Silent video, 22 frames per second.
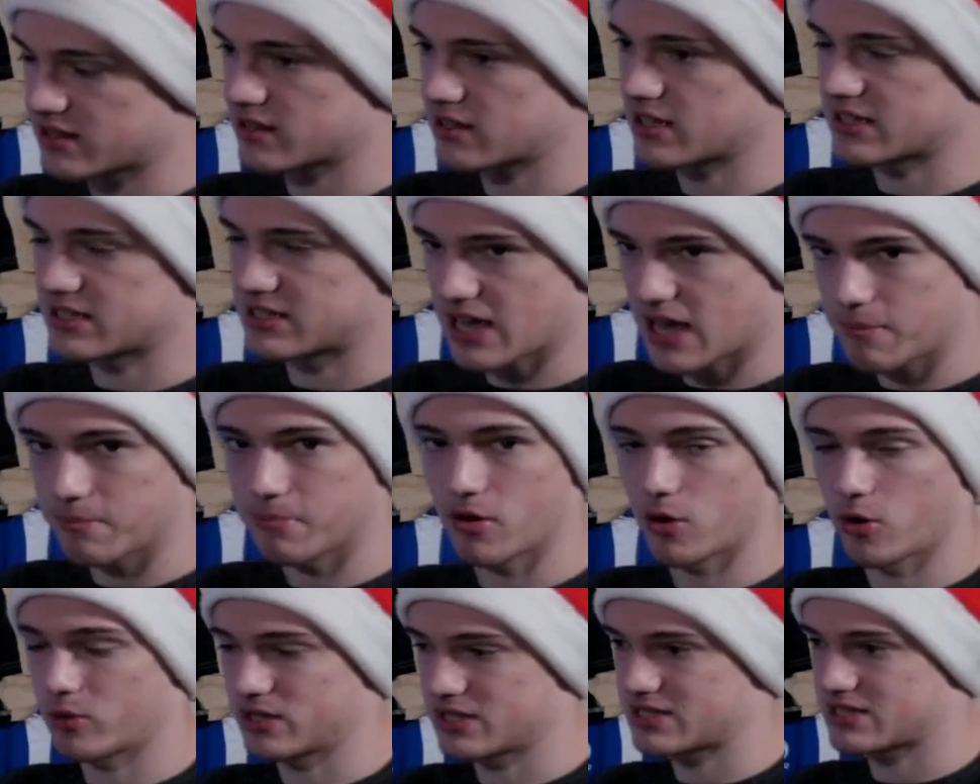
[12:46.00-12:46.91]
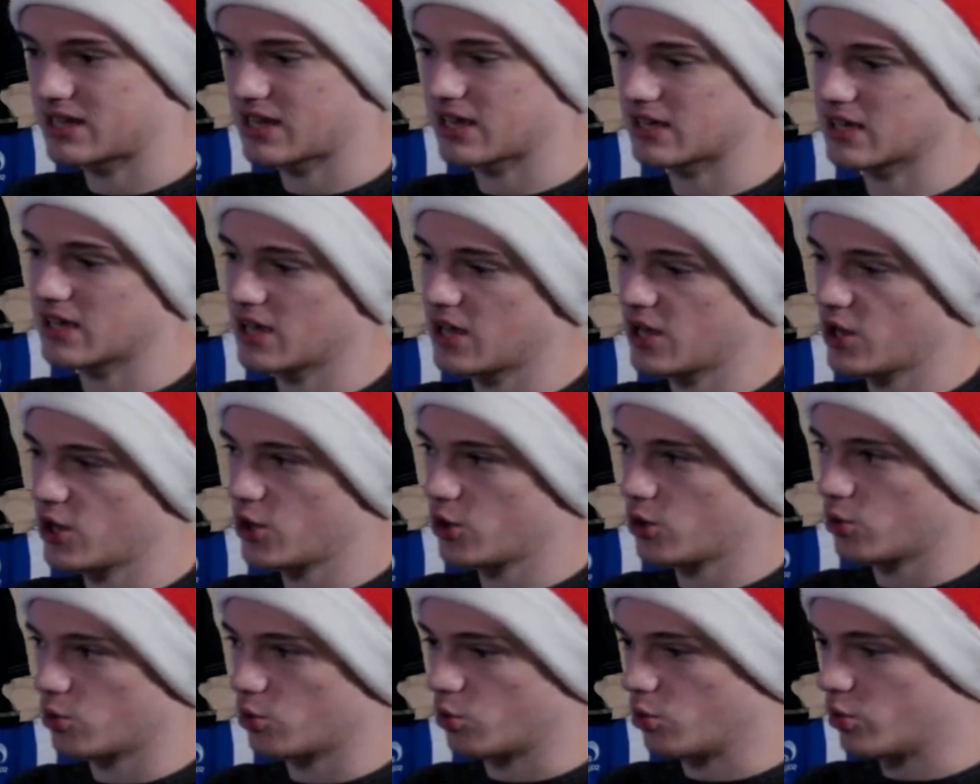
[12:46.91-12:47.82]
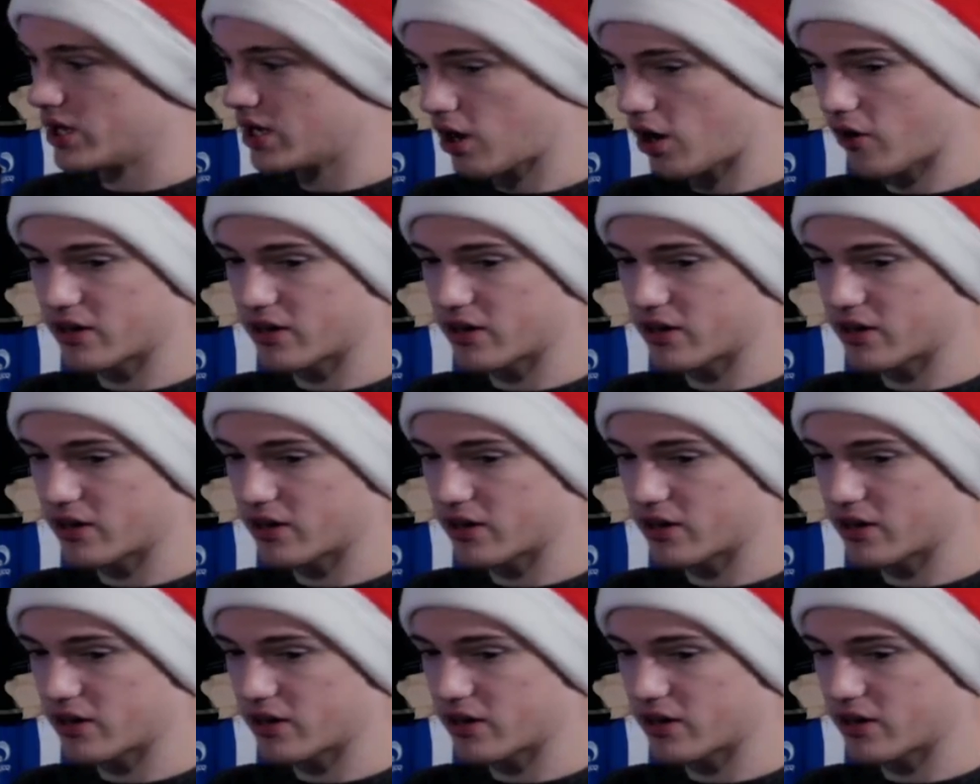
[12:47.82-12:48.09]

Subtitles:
the tempo and say, we are a